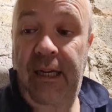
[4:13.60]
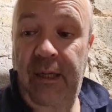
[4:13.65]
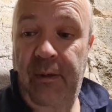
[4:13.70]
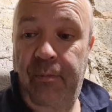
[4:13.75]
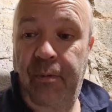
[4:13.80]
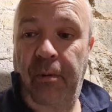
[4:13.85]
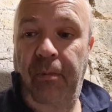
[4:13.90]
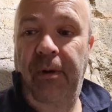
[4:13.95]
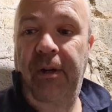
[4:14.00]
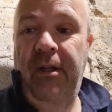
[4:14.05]

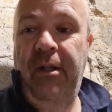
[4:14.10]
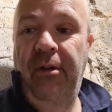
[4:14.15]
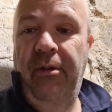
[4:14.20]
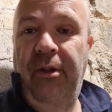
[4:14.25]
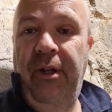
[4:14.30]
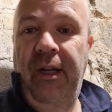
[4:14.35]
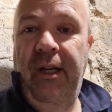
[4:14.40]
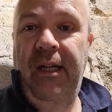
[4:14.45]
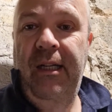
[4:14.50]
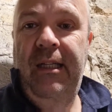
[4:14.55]
Probably a good
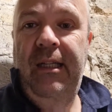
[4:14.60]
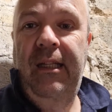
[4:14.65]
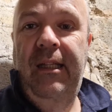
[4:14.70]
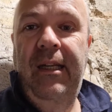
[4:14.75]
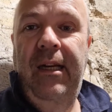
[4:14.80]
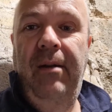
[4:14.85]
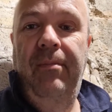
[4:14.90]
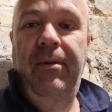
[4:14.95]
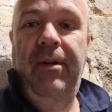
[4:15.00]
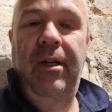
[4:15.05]
thing I did
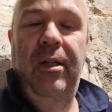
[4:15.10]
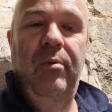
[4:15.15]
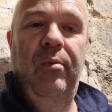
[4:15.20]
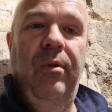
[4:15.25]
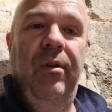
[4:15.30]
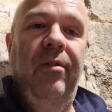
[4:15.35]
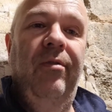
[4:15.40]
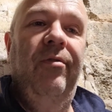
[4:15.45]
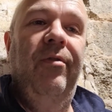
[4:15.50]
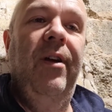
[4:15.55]
that, because
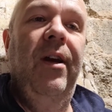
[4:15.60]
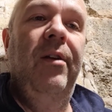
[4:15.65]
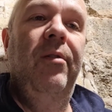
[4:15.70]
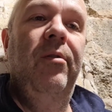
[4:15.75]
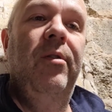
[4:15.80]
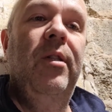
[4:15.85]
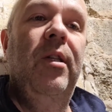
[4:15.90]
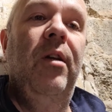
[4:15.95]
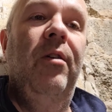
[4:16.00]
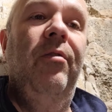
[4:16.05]
what I've
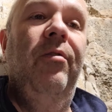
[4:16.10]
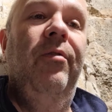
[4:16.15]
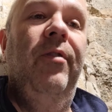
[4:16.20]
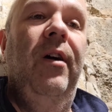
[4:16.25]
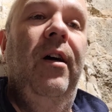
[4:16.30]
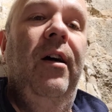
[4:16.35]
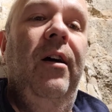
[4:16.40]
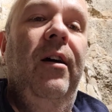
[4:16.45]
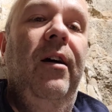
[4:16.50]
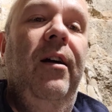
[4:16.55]
found so
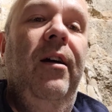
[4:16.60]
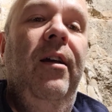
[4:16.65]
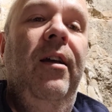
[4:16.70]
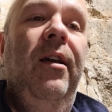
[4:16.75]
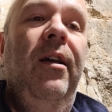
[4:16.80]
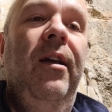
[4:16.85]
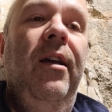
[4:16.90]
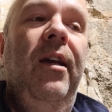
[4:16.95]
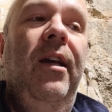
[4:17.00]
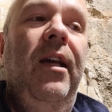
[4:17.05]
far
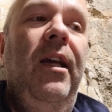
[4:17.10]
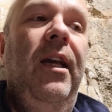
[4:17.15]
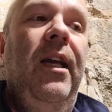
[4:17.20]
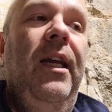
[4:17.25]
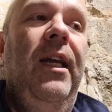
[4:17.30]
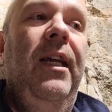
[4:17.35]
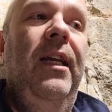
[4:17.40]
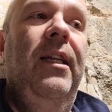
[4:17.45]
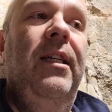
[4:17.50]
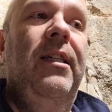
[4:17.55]

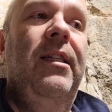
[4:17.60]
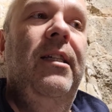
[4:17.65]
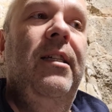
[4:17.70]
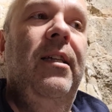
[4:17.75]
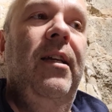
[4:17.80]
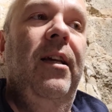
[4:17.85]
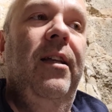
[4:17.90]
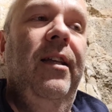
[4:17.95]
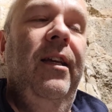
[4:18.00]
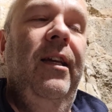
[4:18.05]
is,
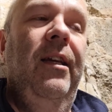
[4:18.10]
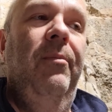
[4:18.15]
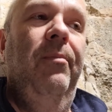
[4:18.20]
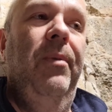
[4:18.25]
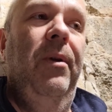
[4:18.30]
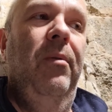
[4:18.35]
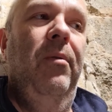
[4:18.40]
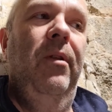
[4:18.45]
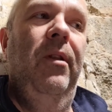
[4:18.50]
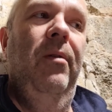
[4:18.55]
I think
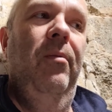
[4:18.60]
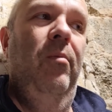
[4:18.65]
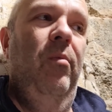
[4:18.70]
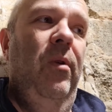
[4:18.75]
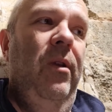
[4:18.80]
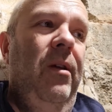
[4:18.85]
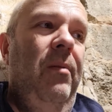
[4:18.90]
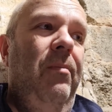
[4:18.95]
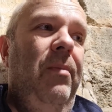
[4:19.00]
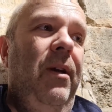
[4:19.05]

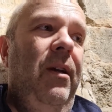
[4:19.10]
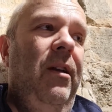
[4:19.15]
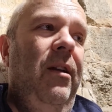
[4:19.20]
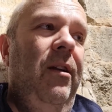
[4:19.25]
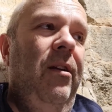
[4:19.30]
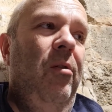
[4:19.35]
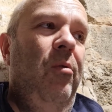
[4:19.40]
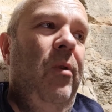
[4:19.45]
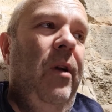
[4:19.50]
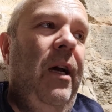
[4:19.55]
with it being an
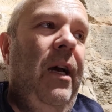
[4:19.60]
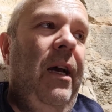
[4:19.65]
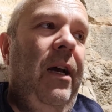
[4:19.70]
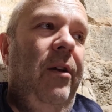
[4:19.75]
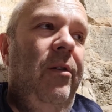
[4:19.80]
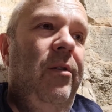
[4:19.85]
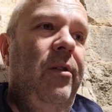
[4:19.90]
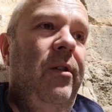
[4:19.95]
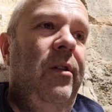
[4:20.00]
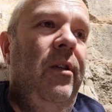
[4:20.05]
older
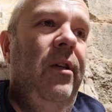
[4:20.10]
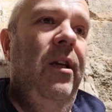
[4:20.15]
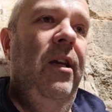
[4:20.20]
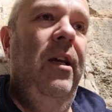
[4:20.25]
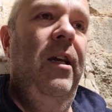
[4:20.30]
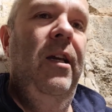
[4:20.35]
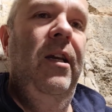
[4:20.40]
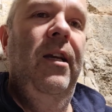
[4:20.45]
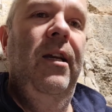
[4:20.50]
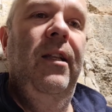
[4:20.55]
house,
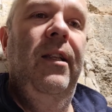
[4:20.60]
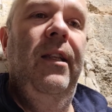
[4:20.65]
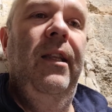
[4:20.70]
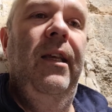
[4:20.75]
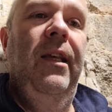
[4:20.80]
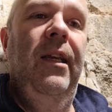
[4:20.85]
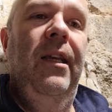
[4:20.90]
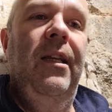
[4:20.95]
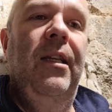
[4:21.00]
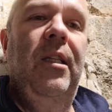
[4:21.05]

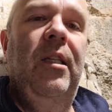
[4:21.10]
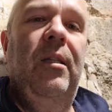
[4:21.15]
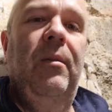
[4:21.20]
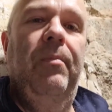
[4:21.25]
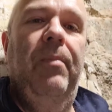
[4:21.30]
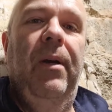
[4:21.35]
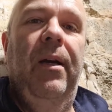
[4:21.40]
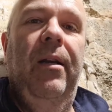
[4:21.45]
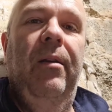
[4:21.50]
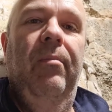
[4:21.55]
the
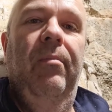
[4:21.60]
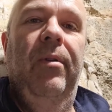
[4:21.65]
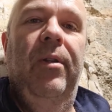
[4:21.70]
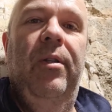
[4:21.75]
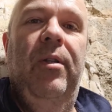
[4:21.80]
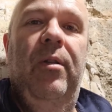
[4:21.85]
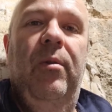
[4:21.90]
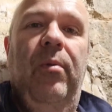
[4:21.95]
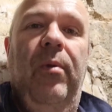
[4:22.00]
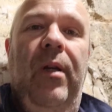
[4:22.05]
span
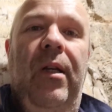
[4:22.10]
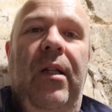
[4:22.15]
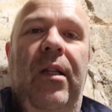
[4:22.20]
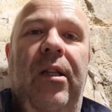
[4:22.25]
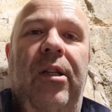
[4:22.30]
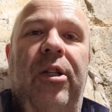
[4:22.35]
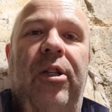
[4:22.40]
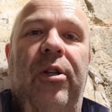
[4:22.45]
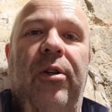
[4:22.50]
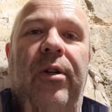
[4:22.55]
between
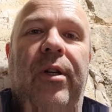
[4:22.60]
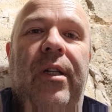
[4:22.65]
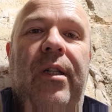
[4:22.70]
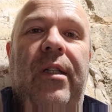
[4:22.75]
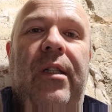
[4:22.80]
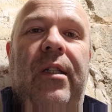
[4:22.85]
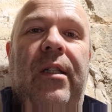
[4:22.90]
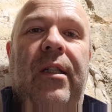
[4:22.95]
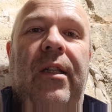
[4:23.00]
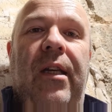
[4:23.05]
the
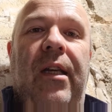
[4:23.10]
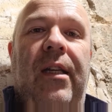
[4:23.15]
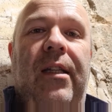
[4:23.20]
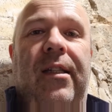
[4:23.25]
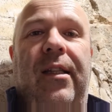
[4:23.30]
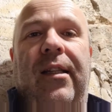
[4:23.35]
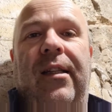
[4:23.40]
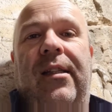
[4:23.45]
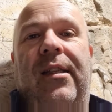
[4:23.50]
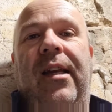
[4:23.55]
joists
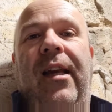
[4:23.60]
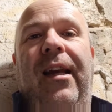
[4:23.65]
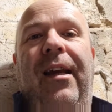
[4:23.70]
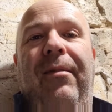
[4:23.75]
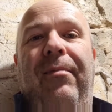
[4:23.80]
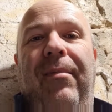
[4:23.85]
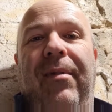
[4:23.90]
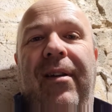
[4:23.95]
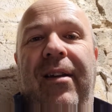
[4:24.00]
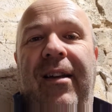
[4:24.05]
isn't the
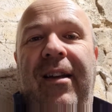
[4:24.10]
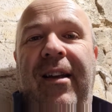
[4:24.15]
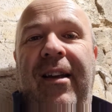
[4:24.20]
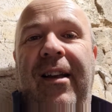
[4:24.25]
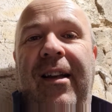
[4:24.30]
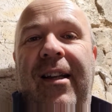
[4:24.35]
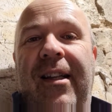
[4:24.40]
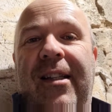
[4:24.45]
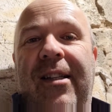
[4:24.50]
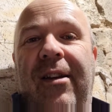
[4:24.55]
same.
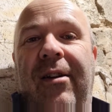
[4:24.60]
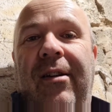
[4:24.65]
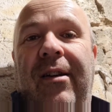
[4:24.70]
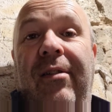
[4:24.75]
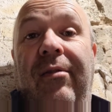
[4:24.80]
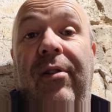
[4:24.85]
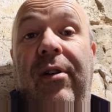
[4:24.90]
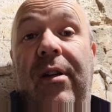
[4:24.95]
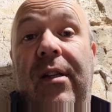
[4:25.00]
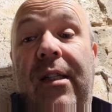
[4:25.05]
So I'll
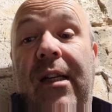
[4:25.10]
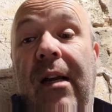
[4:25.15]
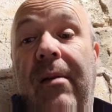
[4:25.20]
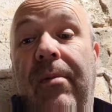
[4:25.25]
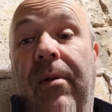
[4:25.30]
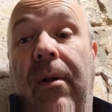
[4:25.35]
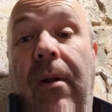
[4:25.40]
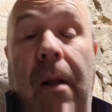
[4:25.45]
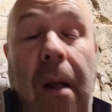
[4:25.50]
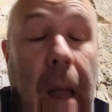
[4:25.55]
give you an
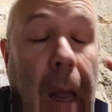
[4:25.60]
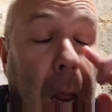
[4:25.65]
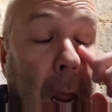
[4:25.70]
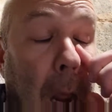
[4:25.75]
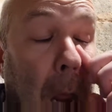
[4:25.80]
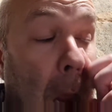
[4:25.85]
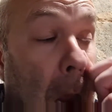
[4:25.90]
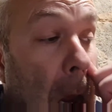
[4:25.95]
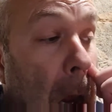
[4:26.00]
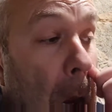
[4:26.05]
example.
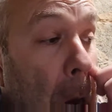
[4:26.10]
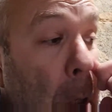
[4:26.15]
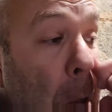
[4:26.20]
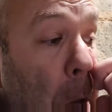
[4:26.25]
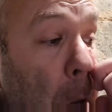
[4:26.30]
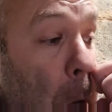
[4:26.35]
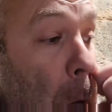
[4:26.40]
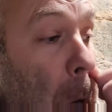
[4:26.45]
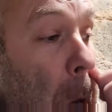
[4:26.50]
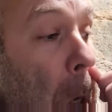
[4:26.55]
I
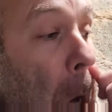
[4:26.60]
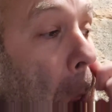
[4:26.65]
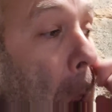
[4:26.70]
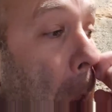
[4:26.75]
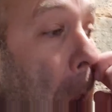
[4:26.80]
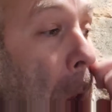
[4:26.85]
thought